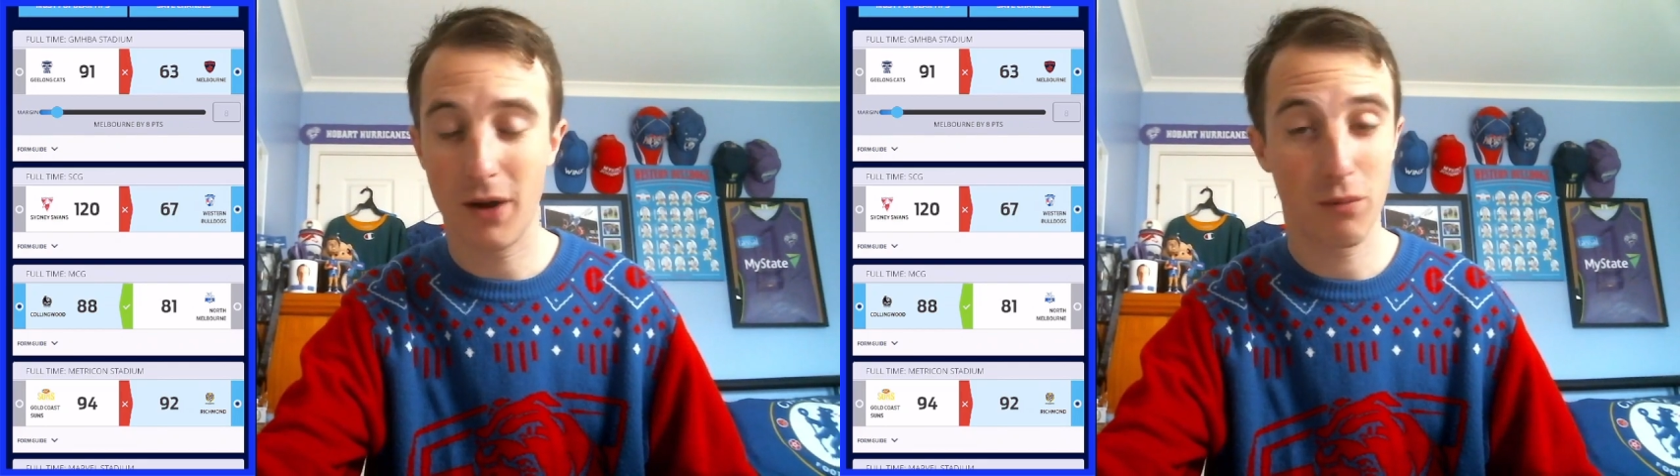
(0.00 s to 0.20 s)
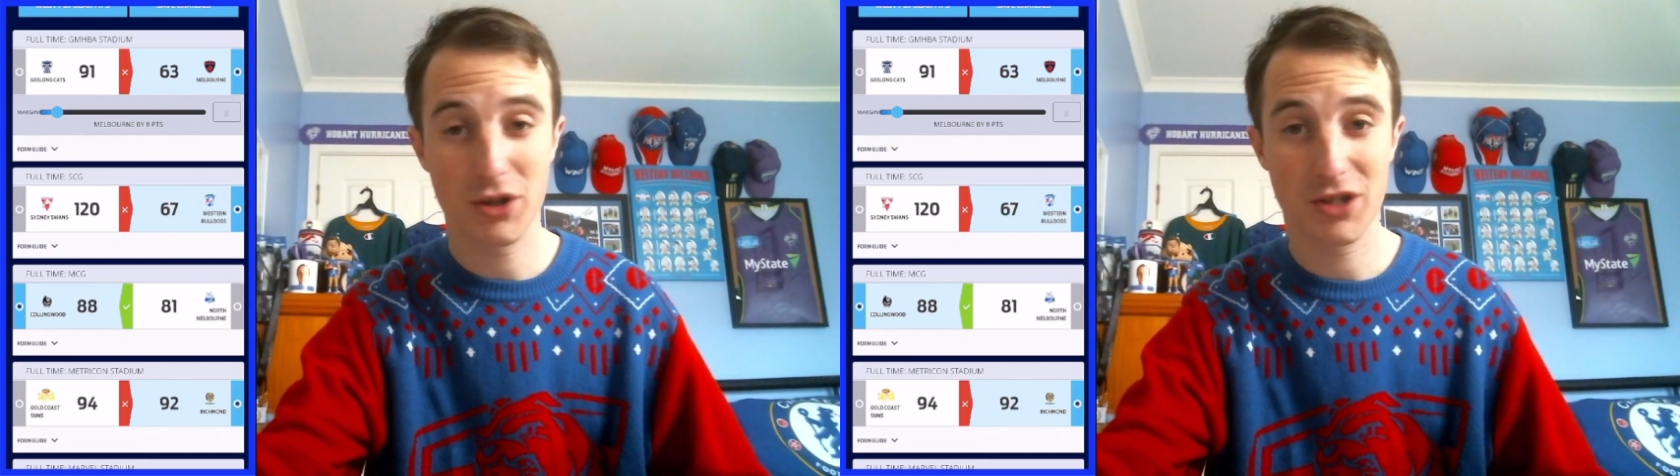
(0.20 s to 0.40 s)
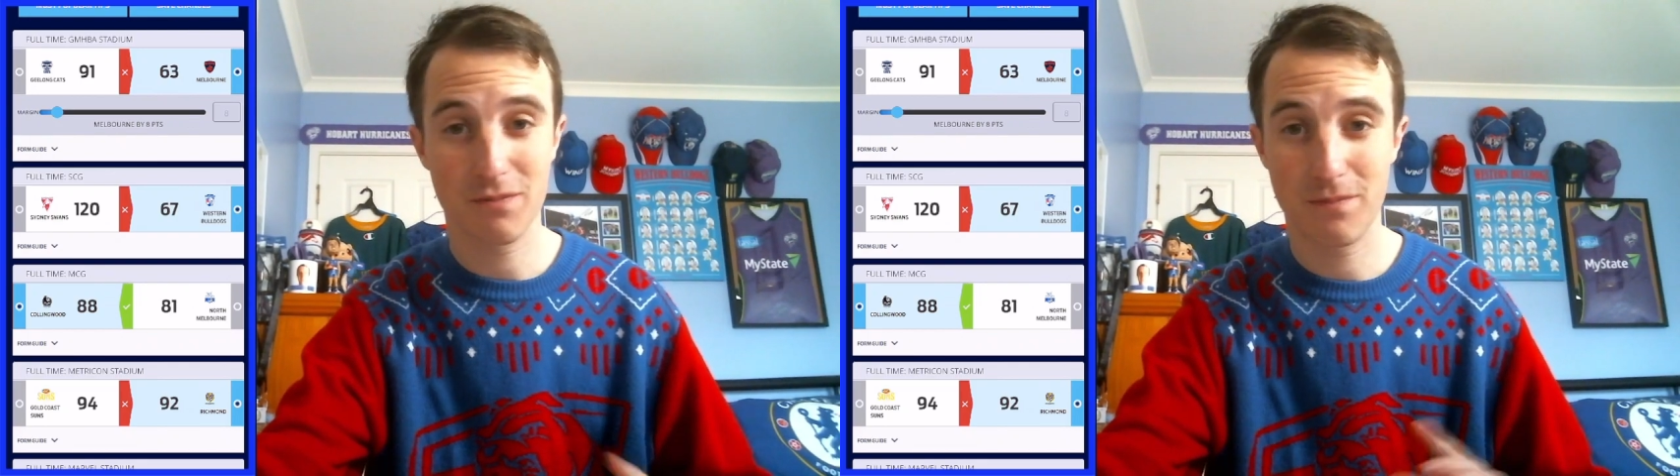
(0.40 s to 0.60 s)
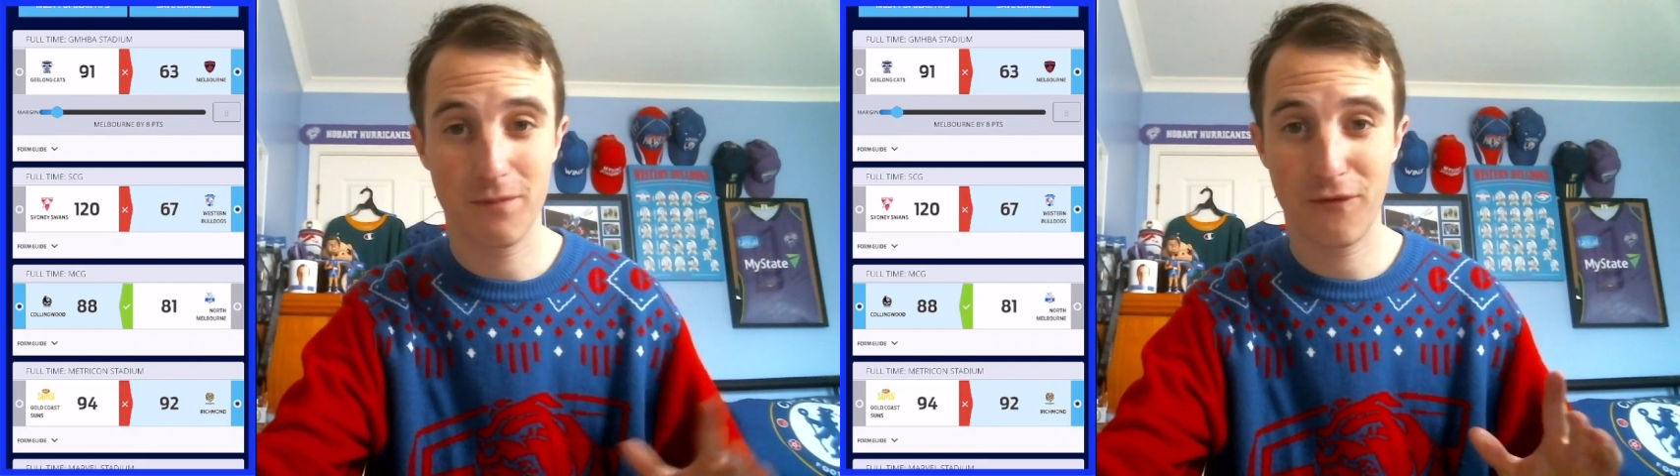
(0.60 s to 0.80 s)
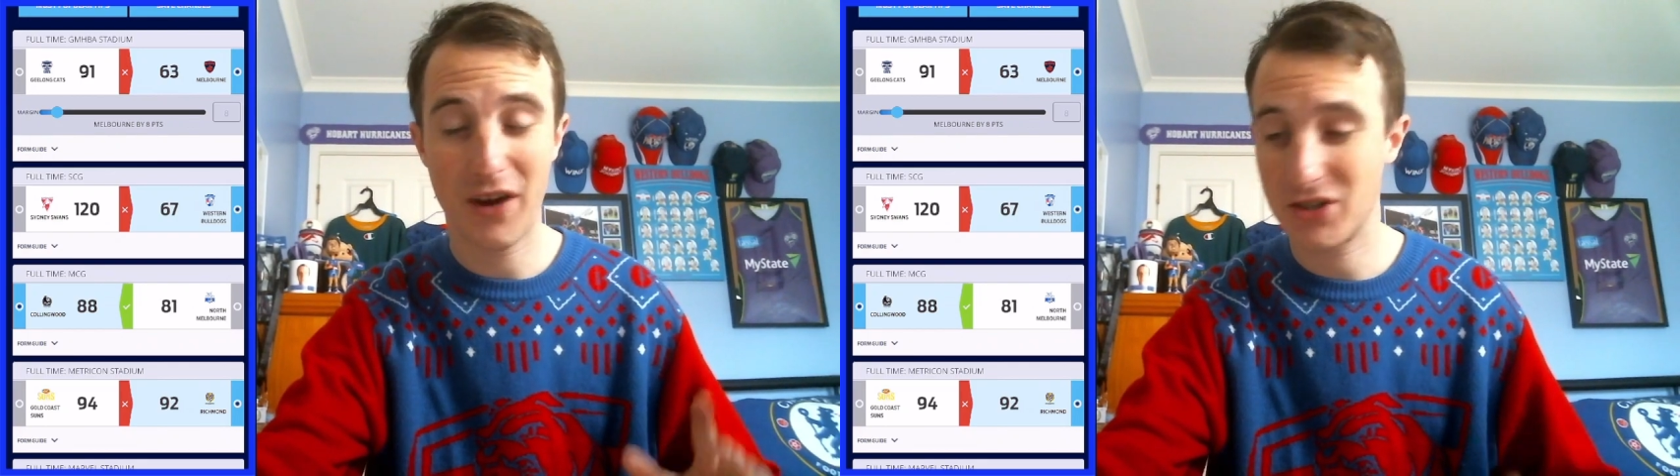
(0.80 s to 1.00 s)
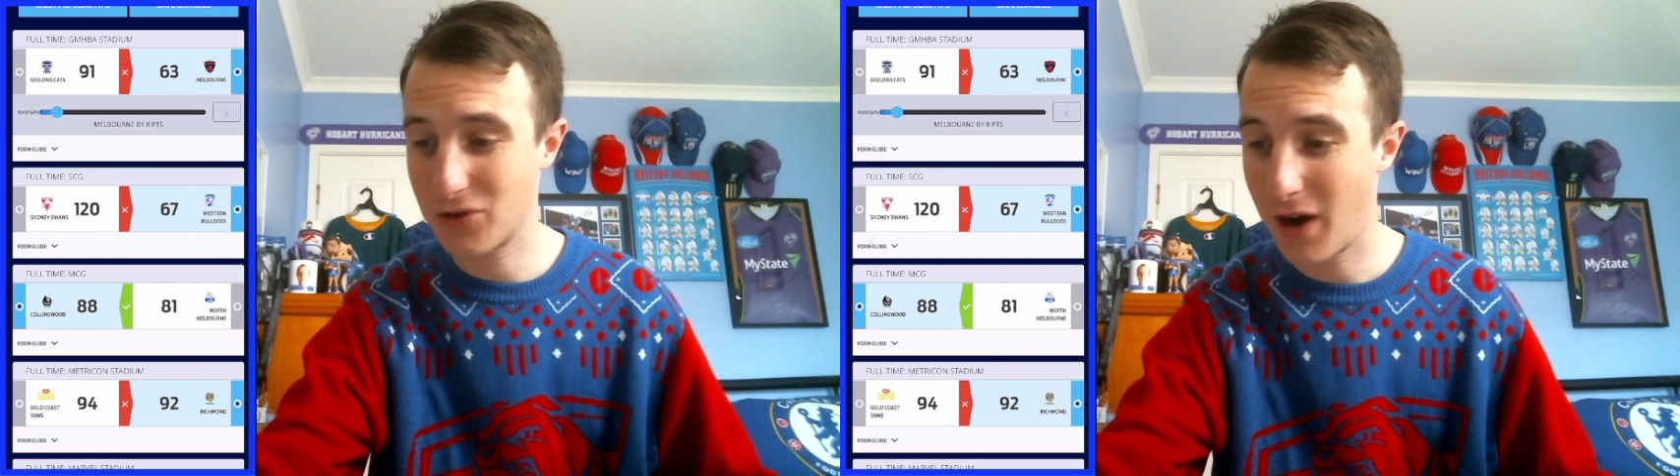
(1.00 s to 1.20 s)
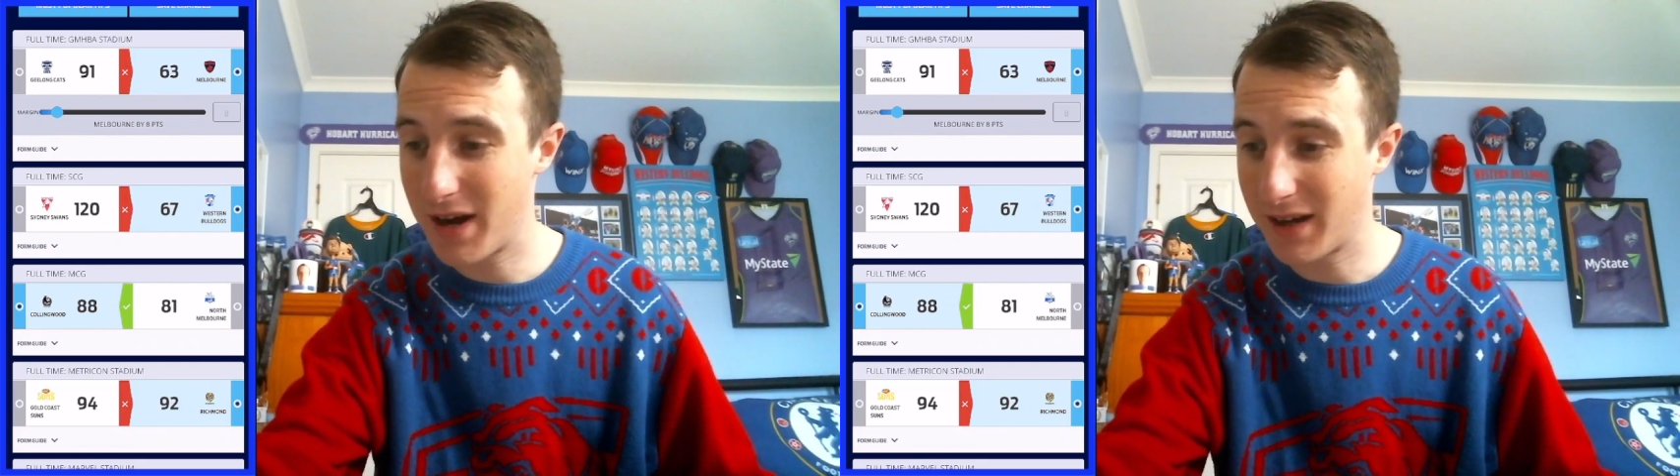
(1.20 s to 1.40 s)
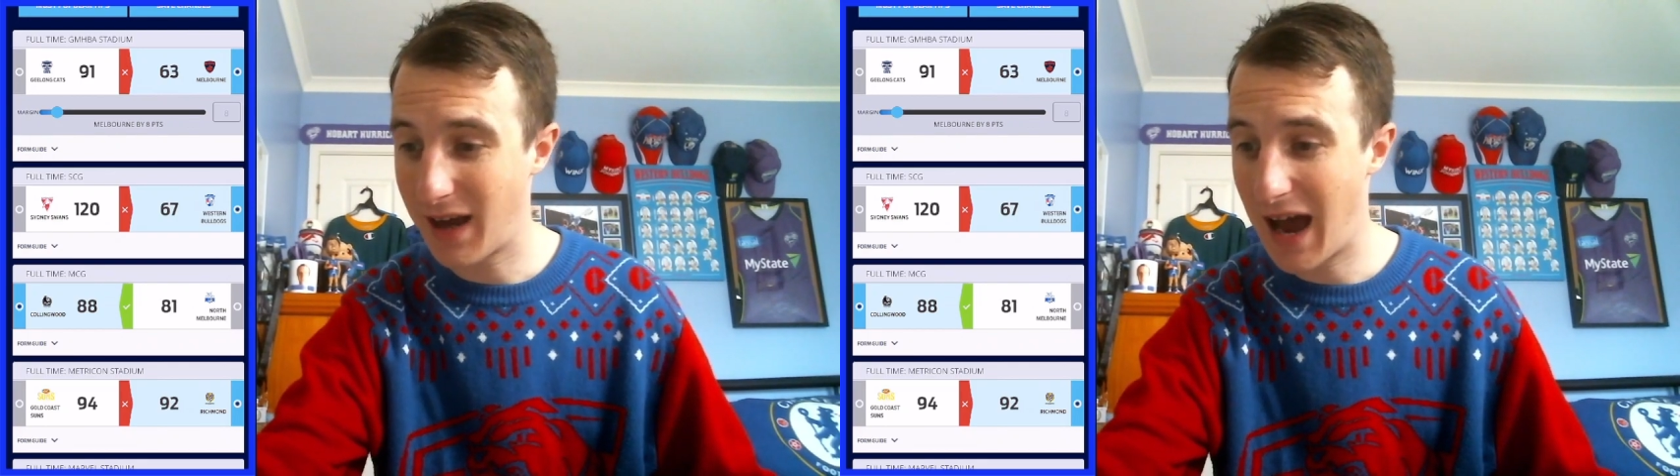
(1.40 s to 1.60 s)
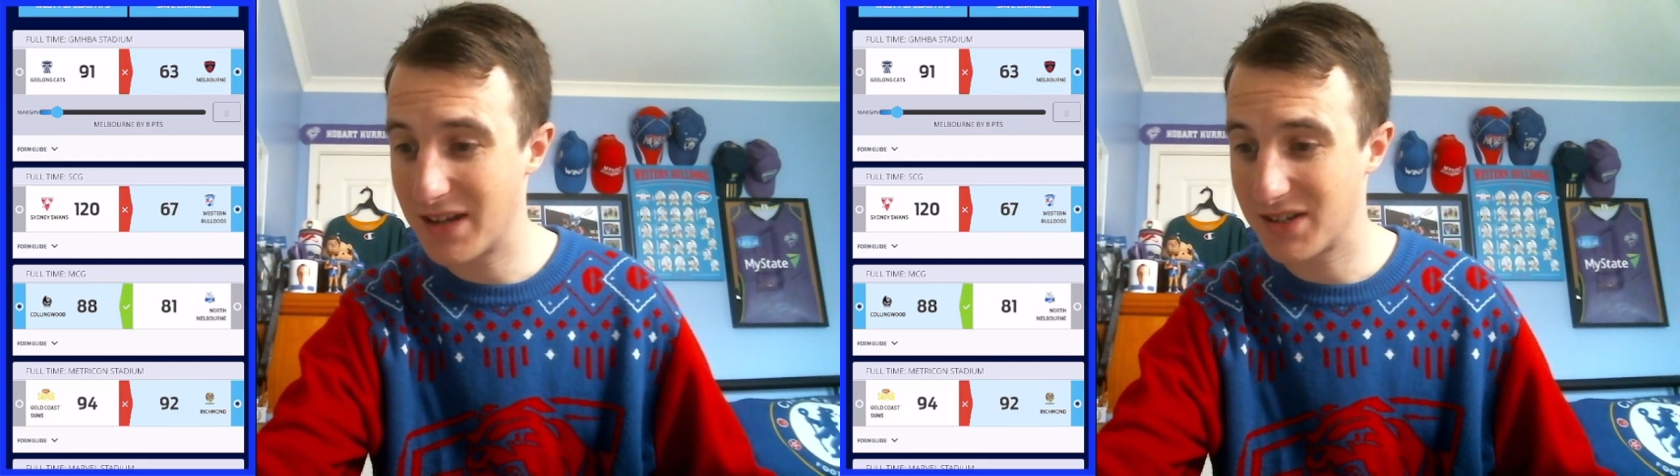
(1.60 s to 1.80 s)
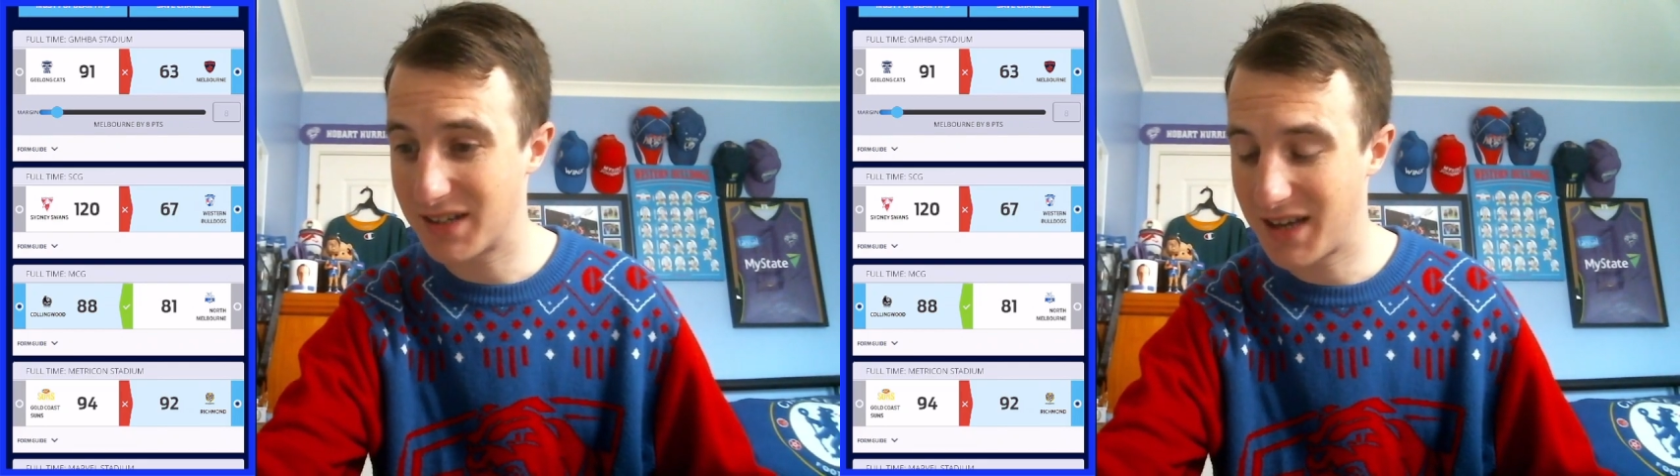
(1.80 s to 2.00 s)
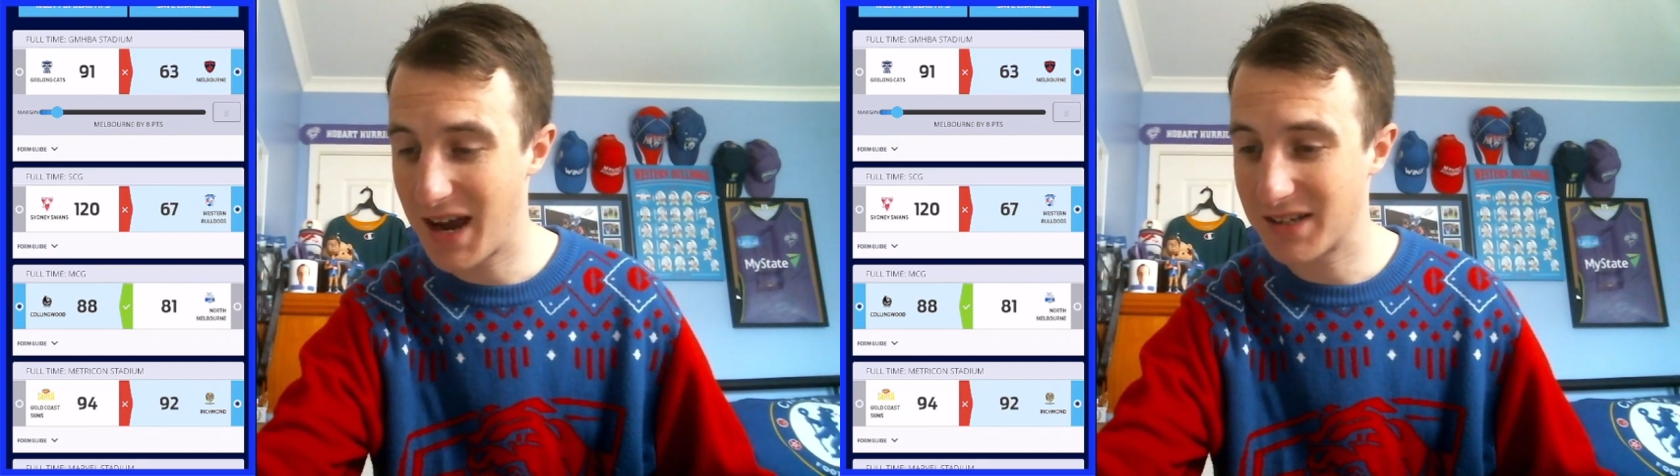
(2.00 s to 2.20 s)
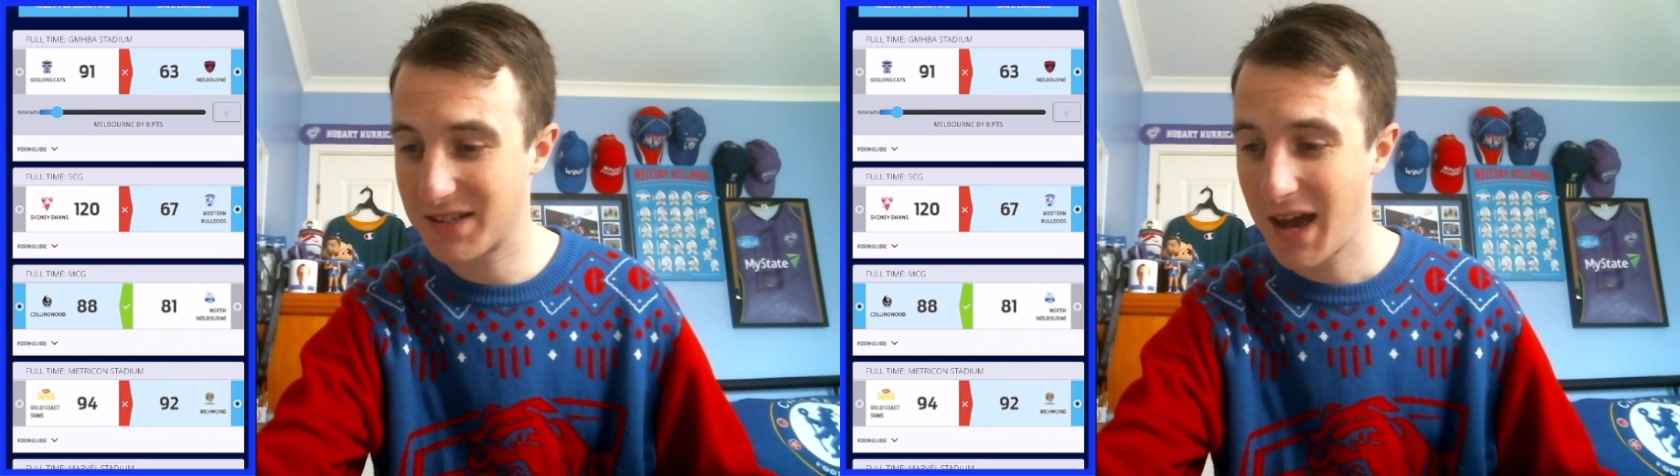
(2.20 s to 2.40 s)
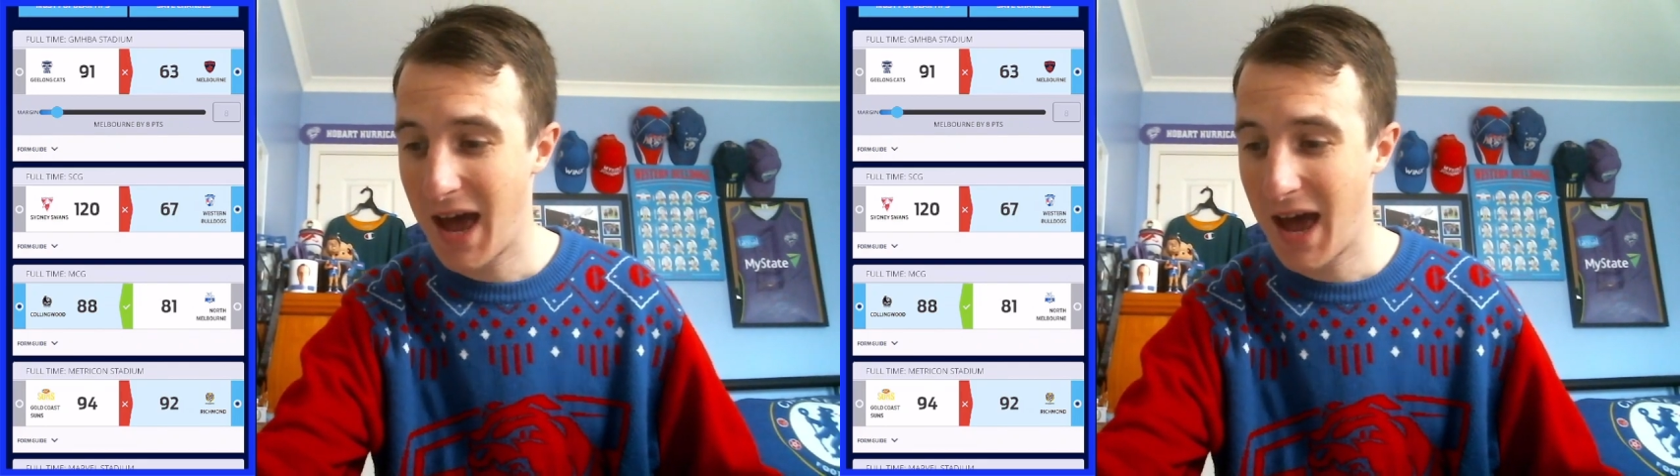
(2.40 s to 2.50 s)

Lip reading: which is frustrating as it gets.